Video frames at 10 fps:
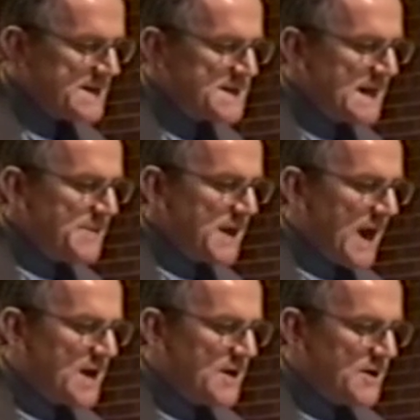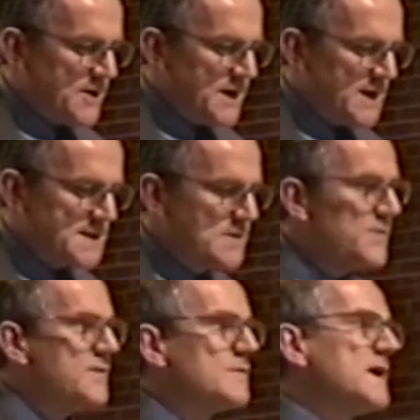in the same category as
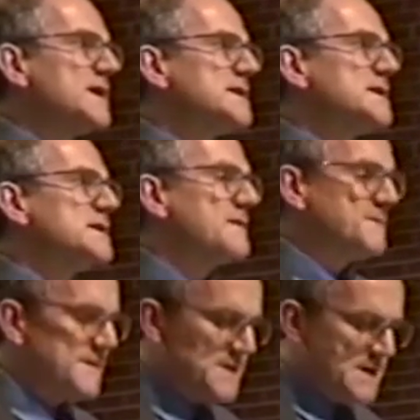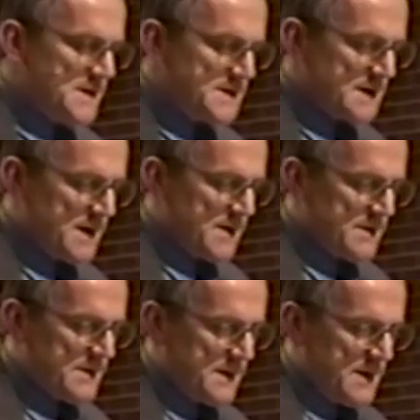Lutheran racists of 50 years
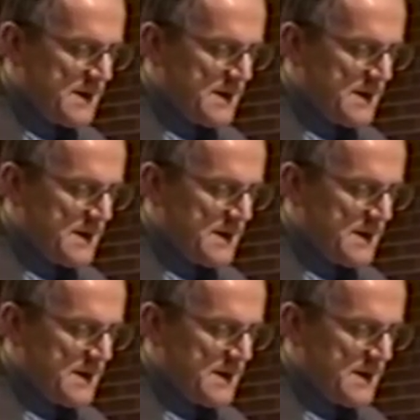ago,